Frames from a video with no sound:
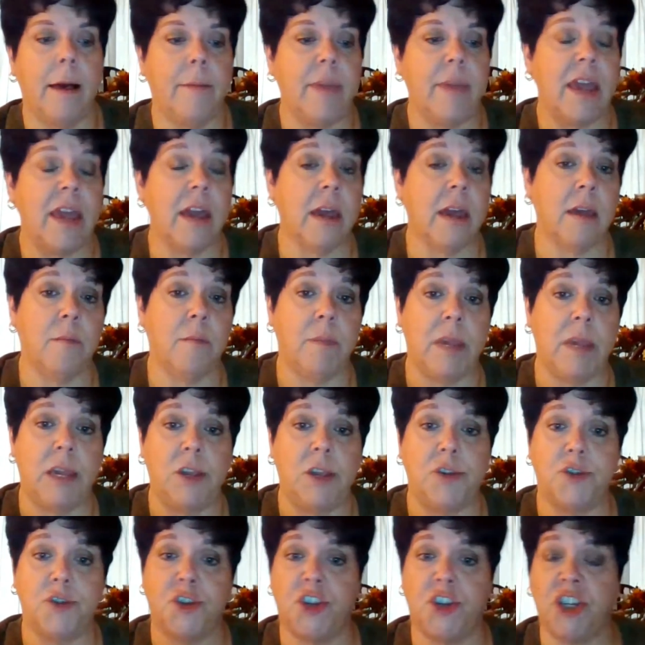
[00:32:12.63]
it can be
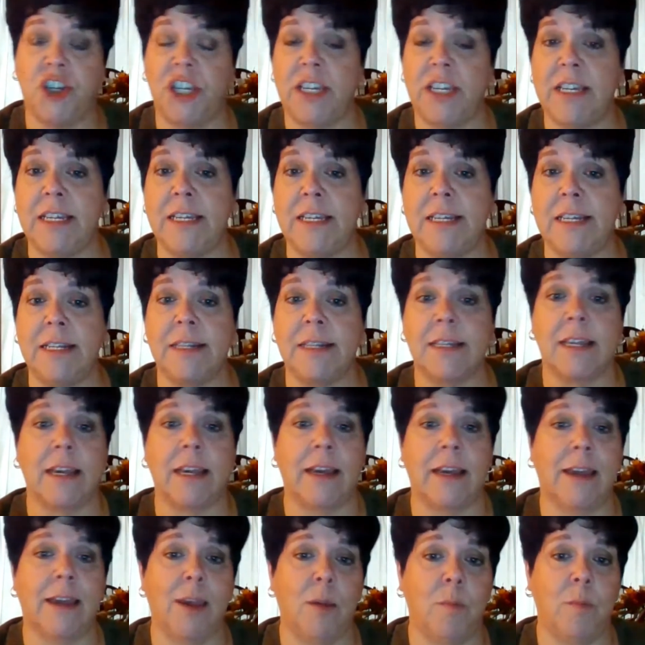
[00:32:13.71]
cheese,
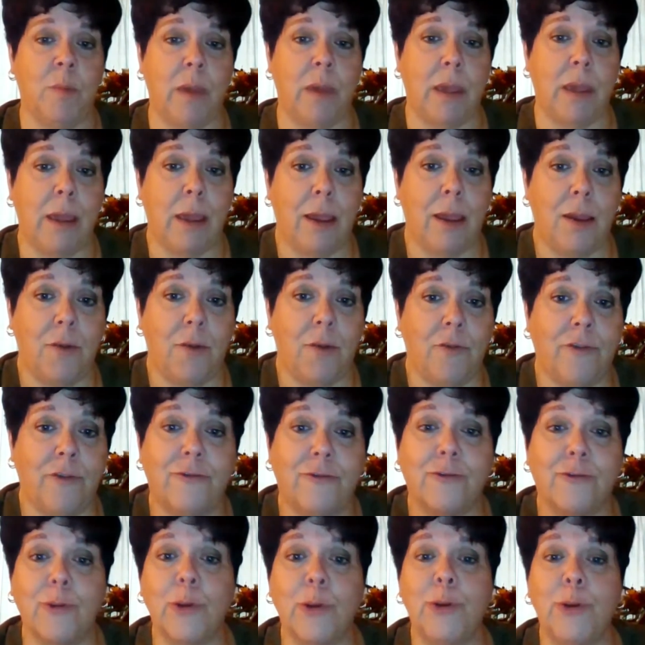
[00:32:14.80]
it can be
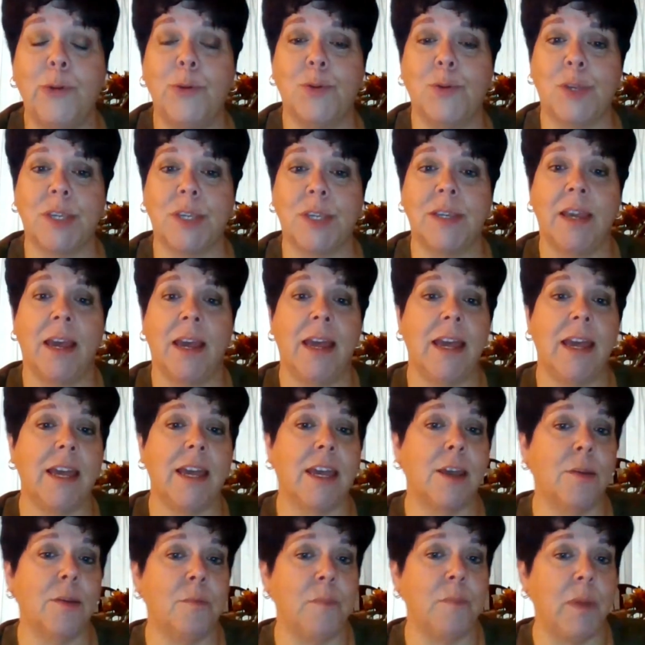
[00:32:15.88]
fruit, it
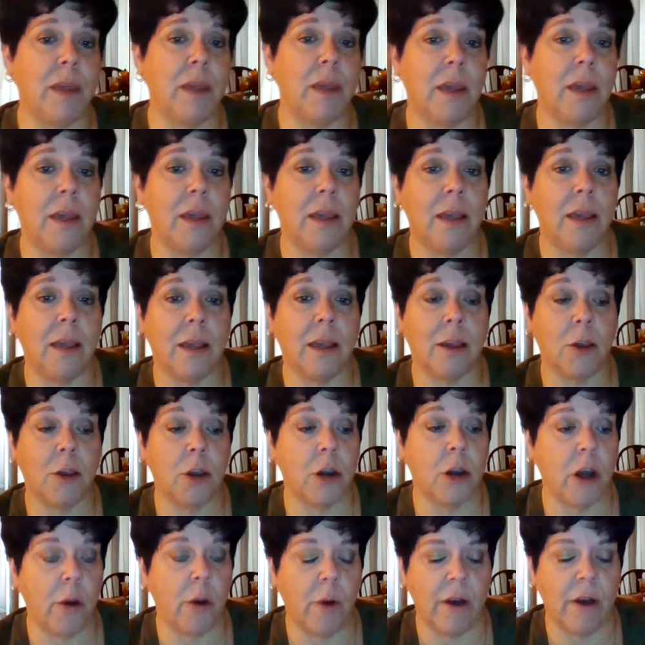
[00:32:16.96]
can be,
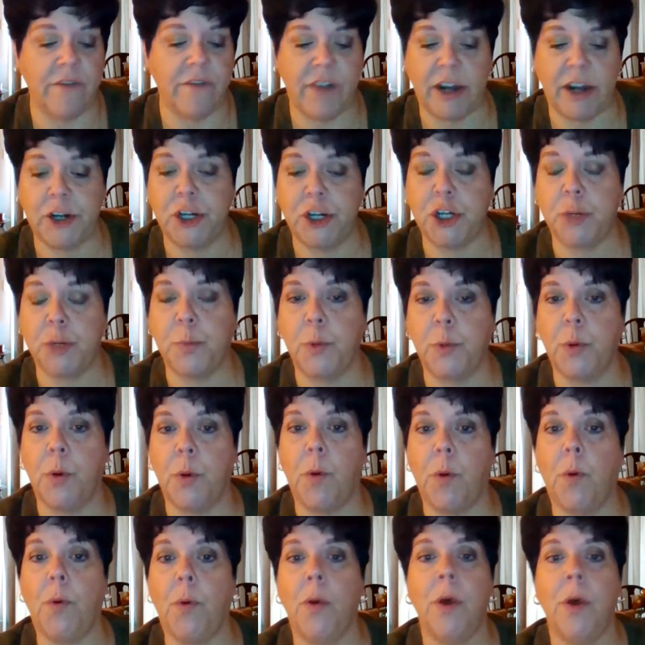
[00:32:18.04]
a
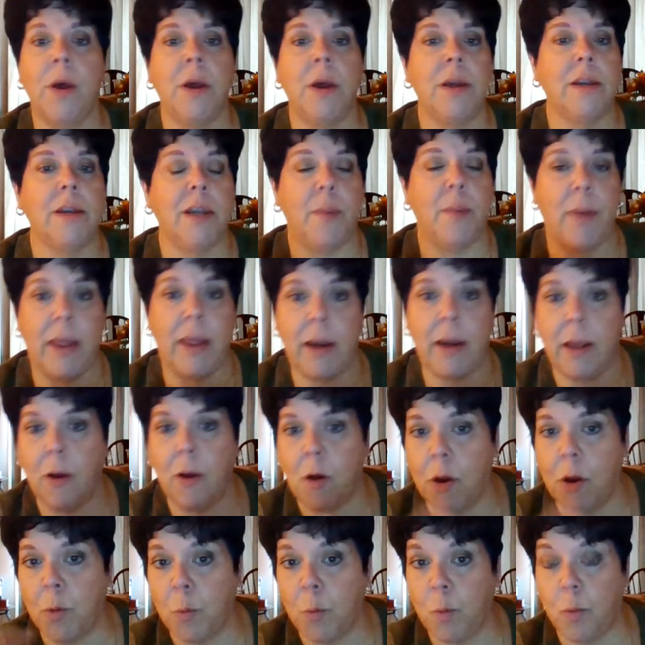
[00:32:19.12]
vegetable, depending
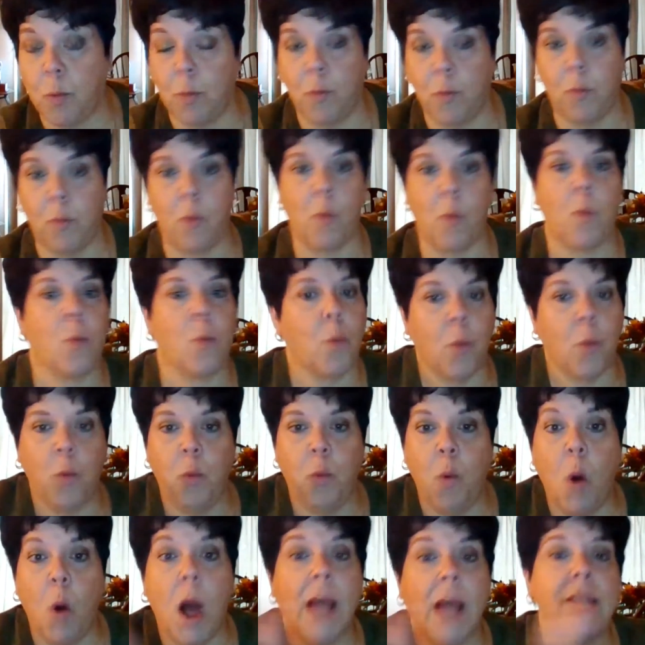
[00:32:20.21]
on
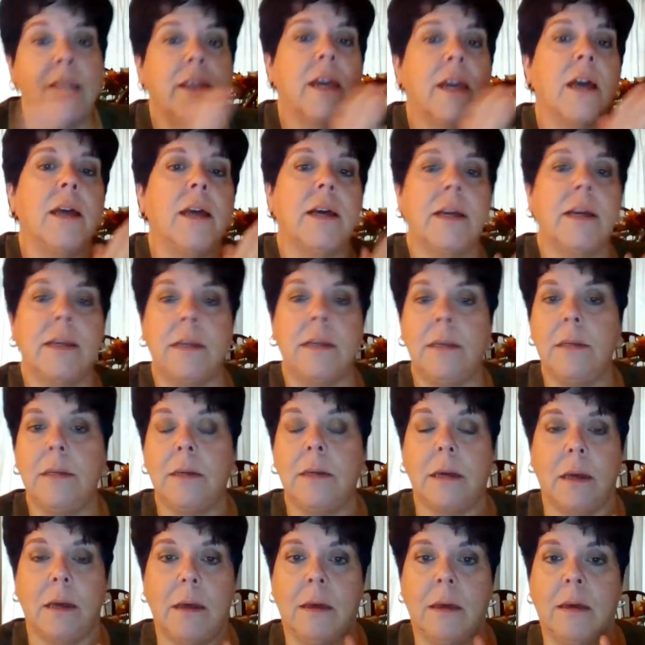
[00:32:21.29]
what kind
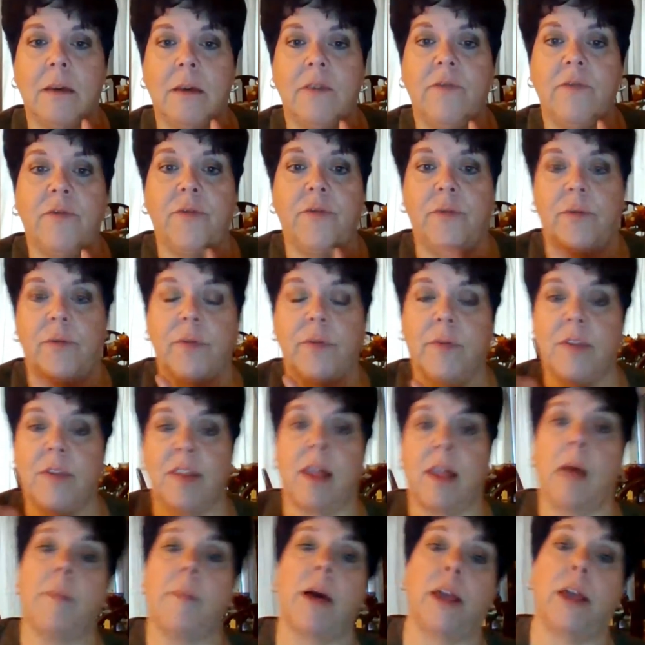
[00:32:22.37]
of
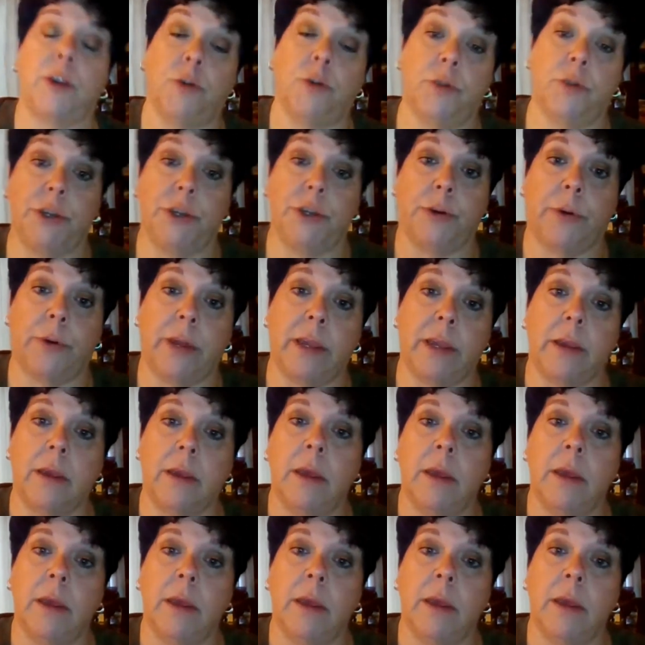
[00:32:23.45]
Sabbat you're doing.